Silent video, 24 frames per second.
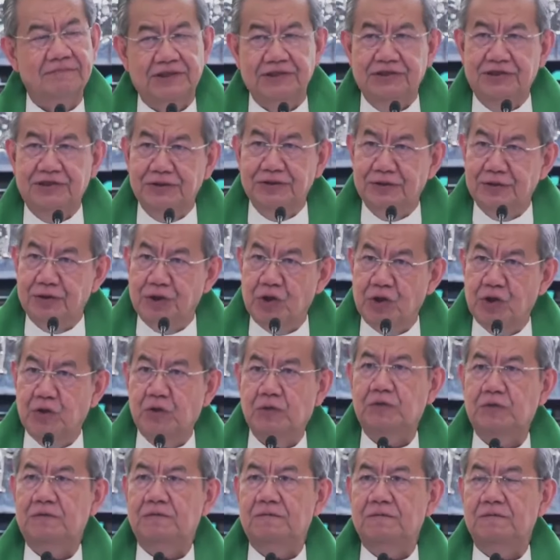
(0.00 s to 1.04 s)
did you
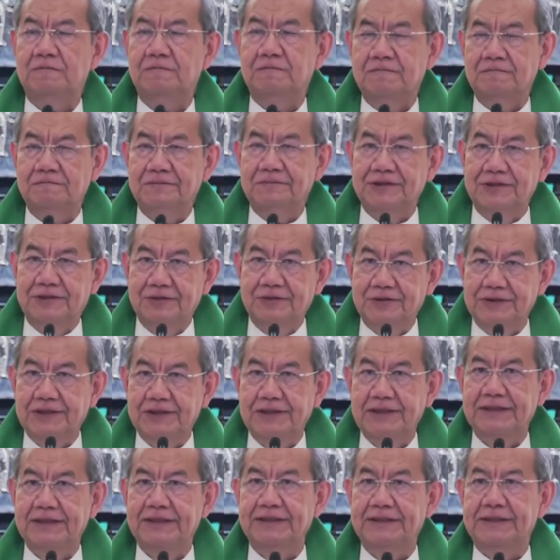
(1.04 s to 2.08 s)
know, did you
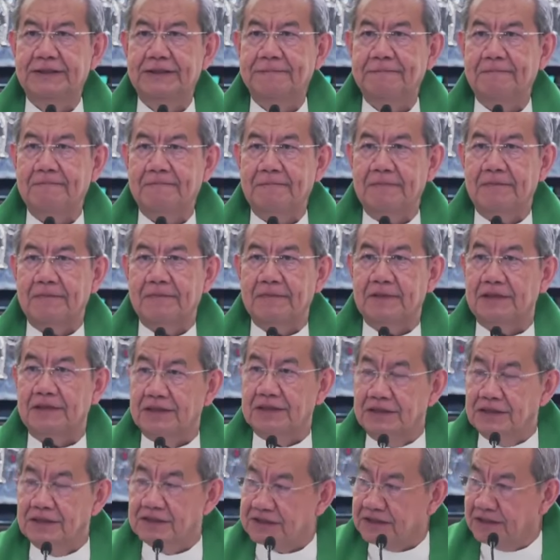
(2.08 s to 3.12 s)
hear
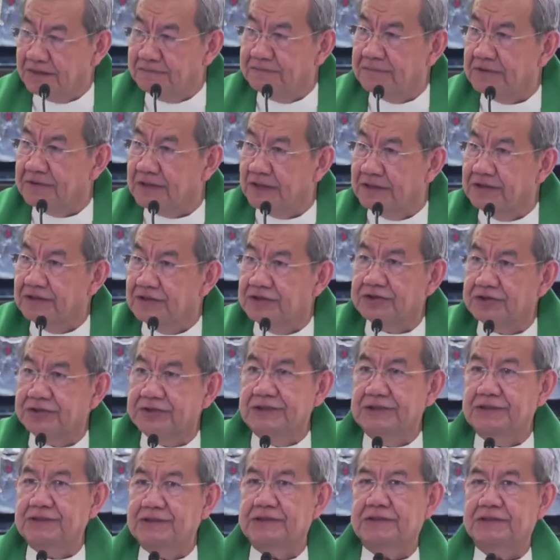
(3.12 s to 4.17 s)
that in some
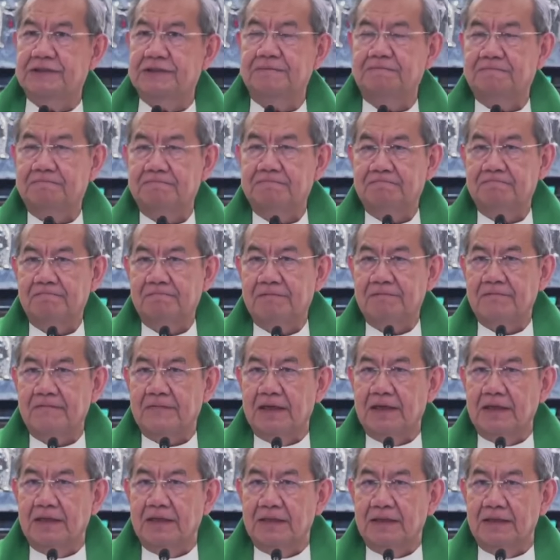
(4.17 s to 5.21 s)
countries,
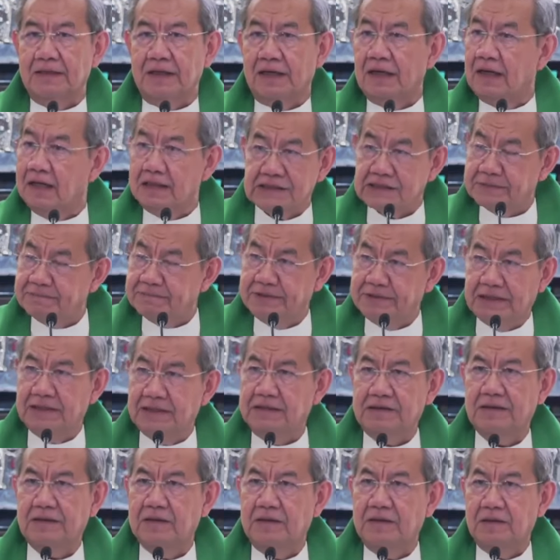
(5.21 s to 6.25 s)
the
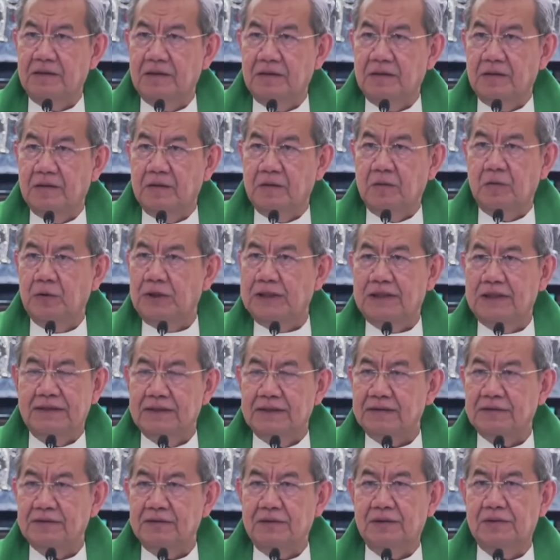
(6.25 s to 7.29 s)
husband will
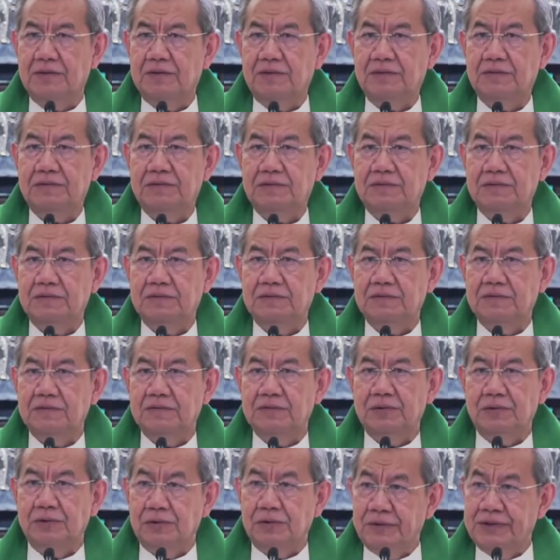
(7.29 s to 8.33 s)
not know
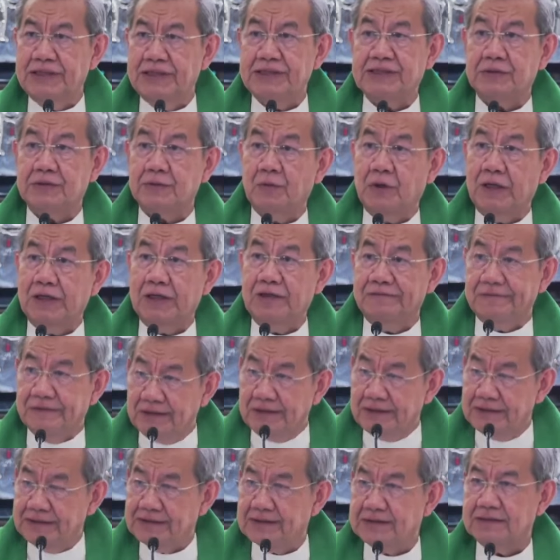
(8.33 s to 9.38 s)
who his wife
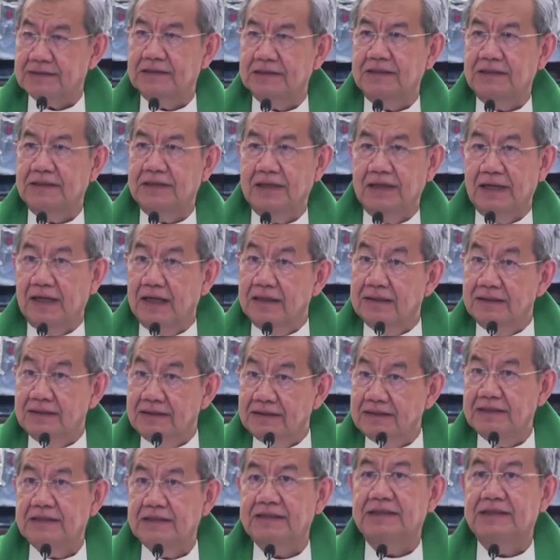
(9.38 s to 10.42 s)
is
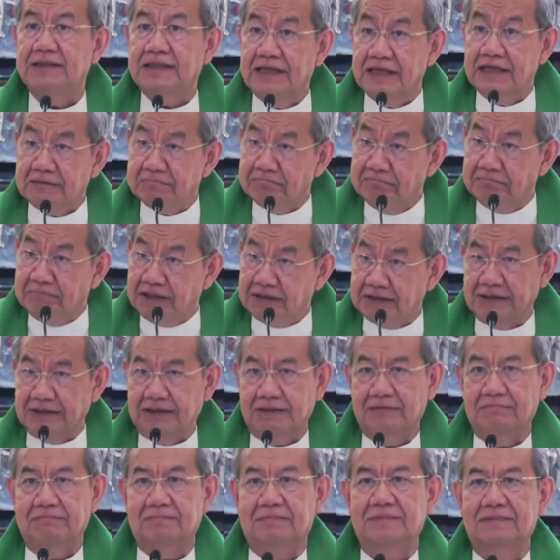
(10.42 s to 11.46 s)
until they get
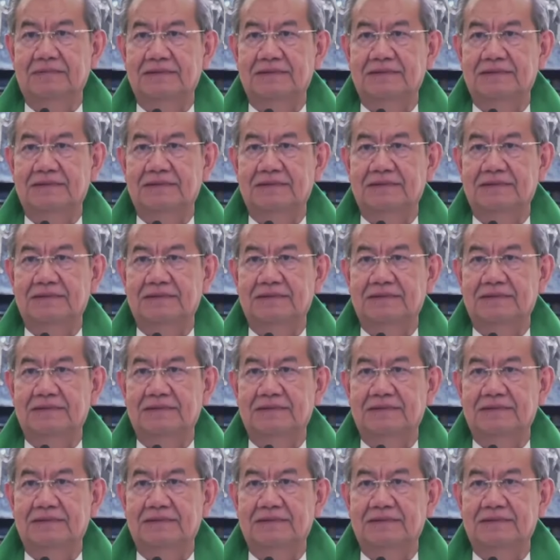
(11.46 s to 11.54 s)
married?